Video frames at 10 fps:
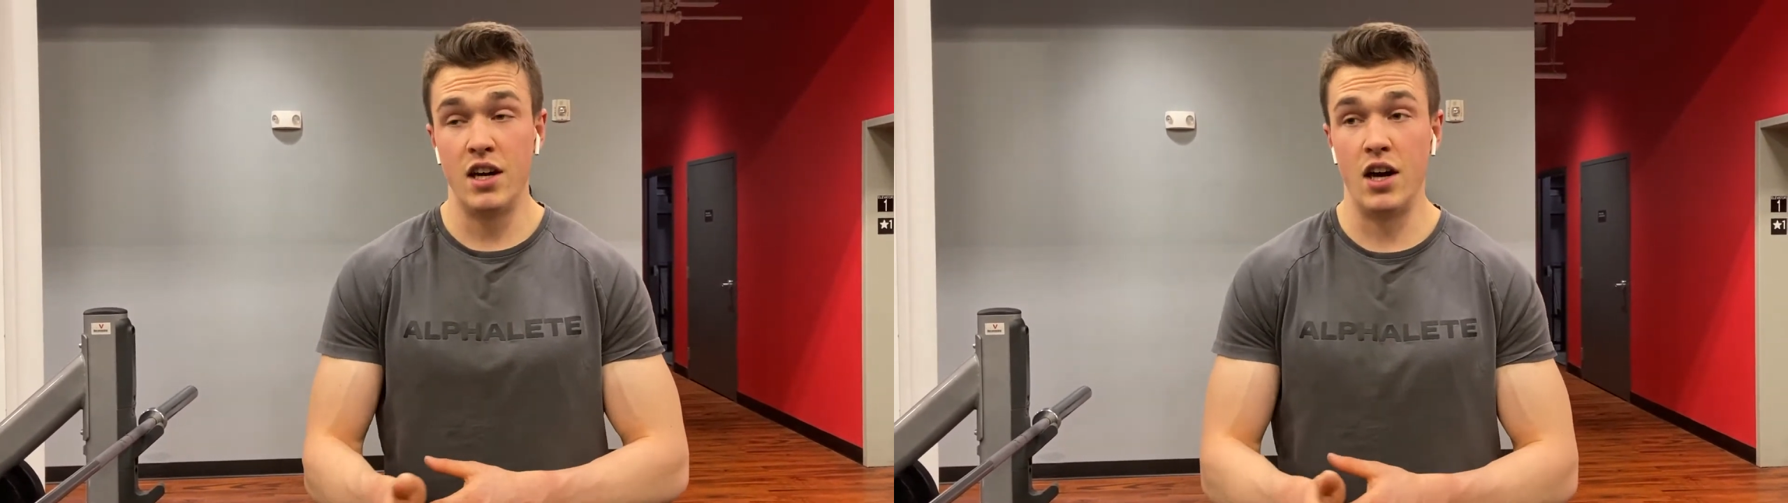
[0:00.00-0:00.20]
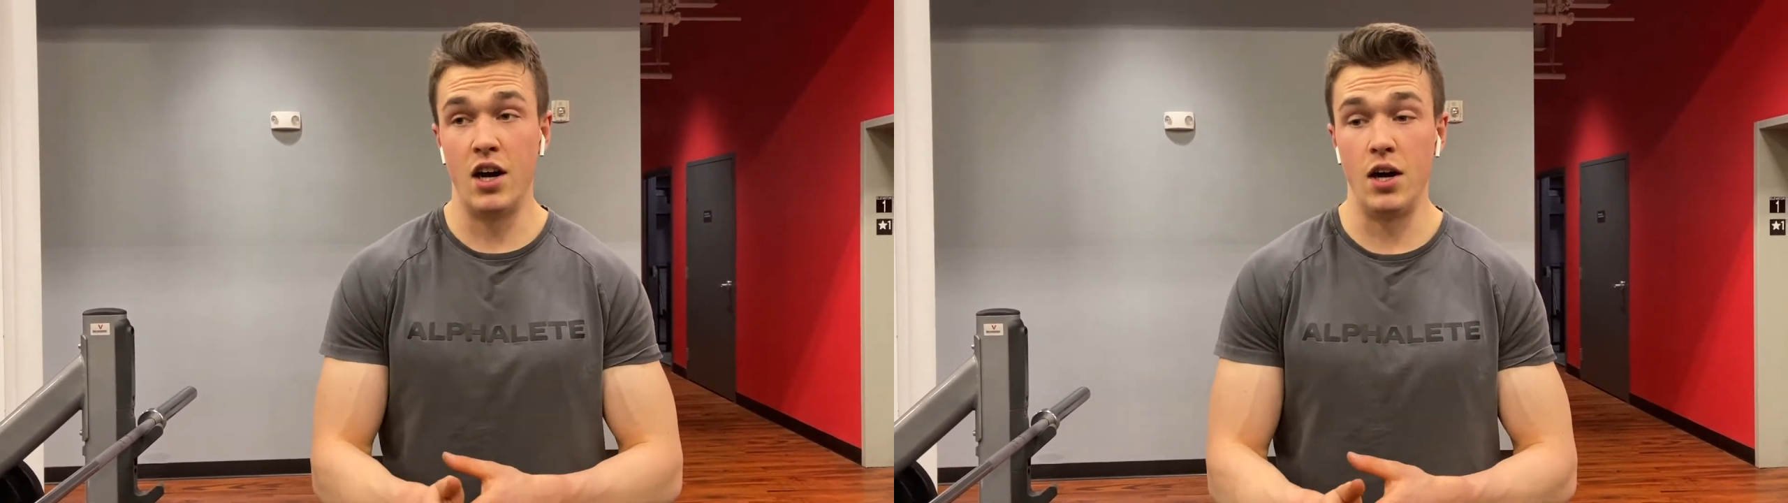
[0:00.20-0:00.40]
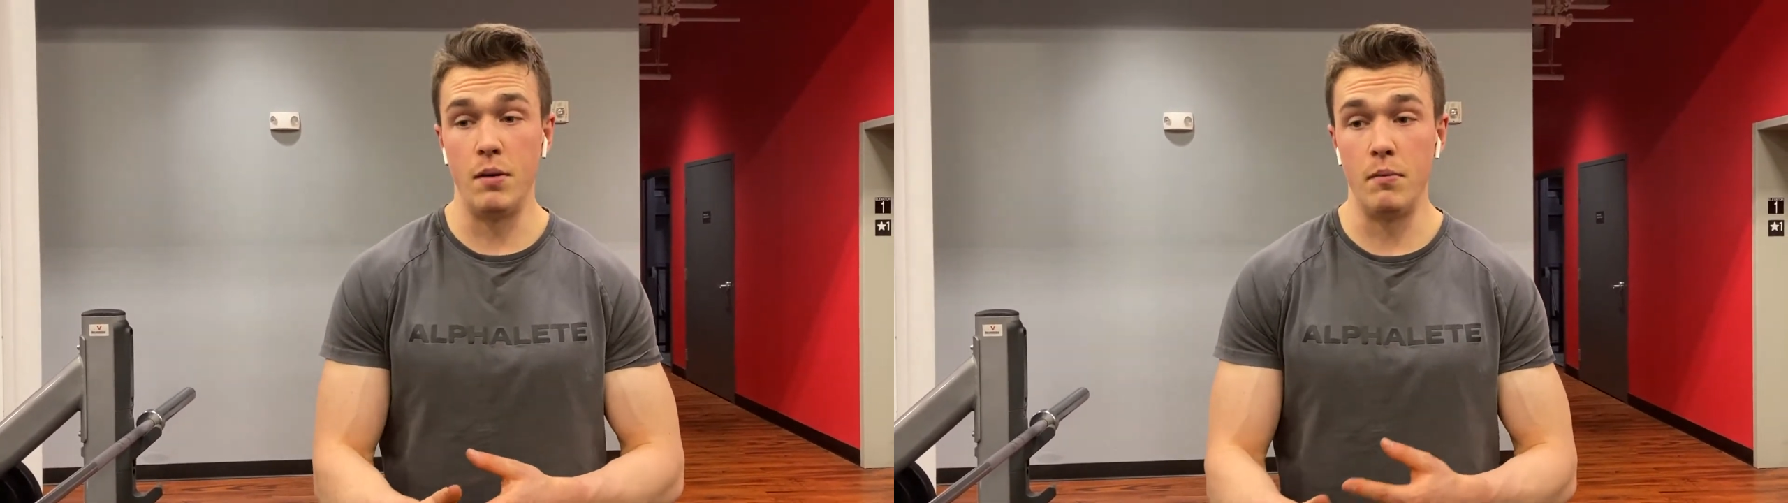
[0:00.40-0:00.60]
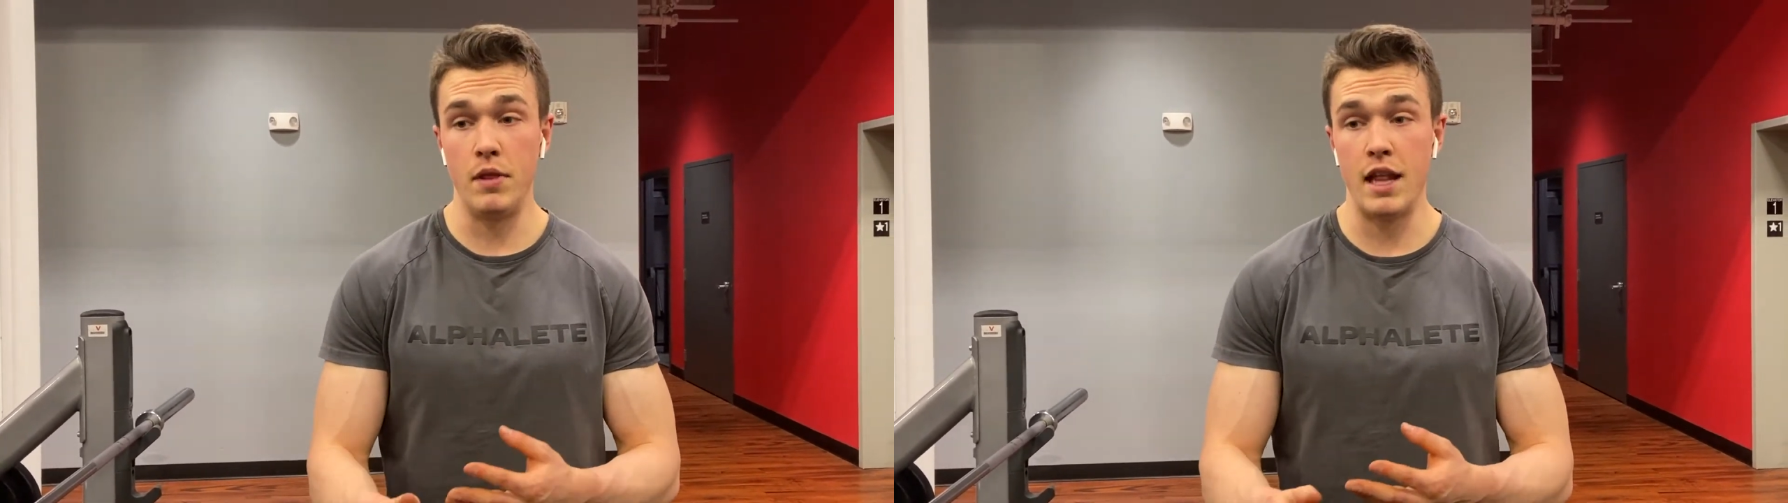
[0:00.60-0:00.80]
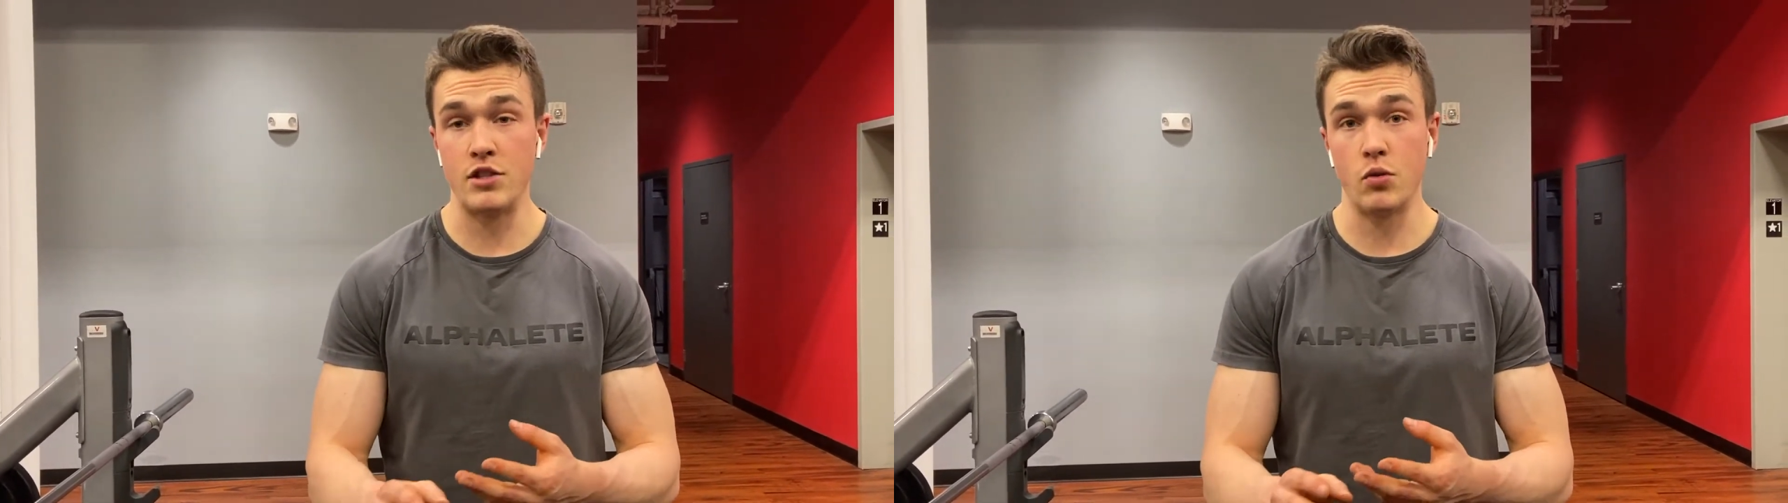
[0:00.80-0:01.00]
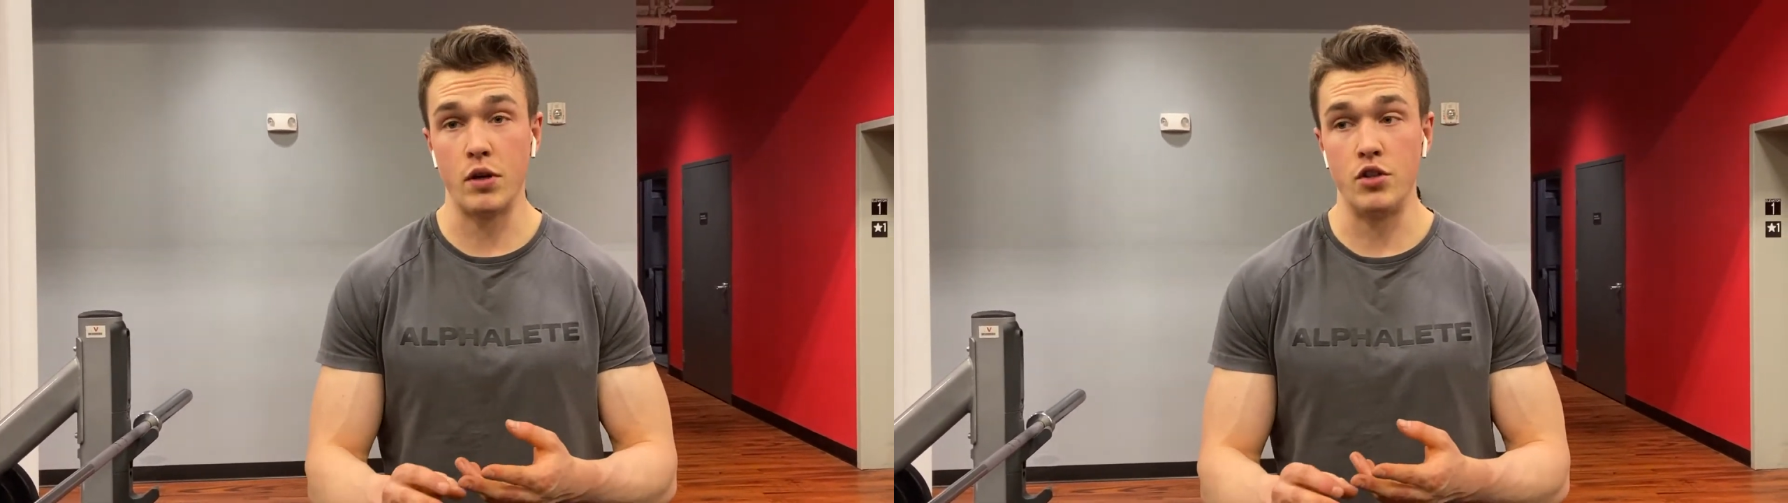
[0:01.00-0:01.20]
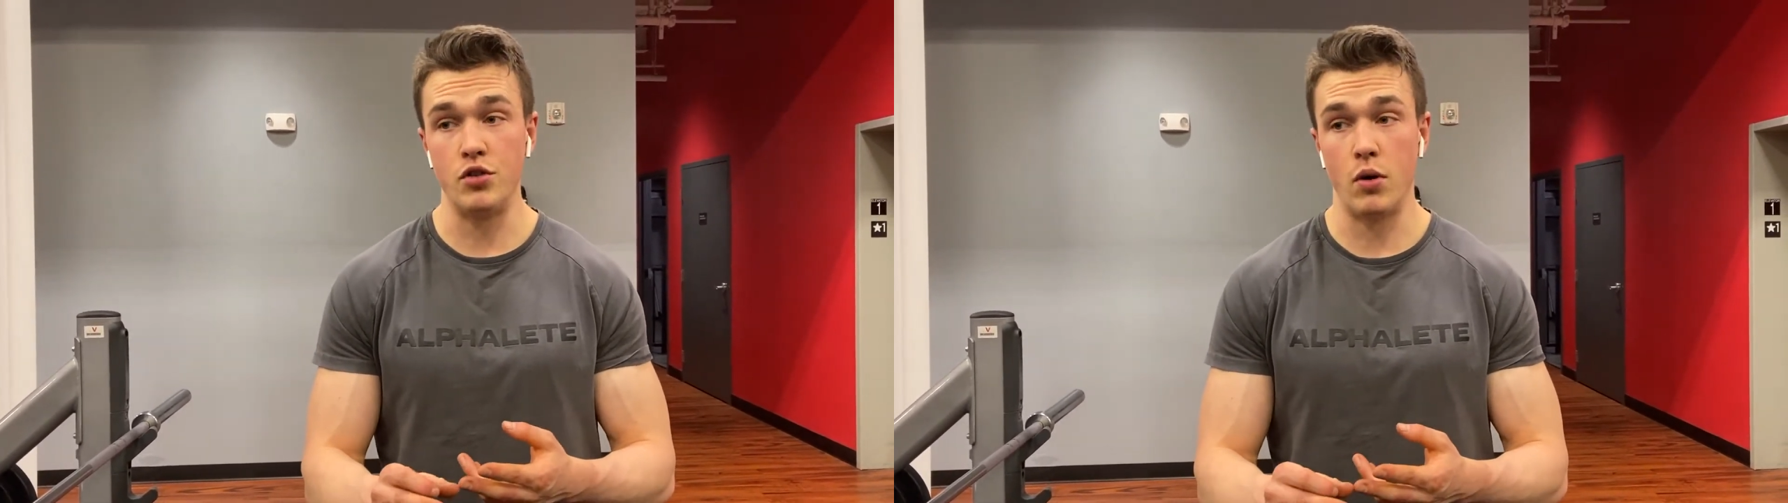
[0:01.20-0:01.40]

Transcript: Um, that's going to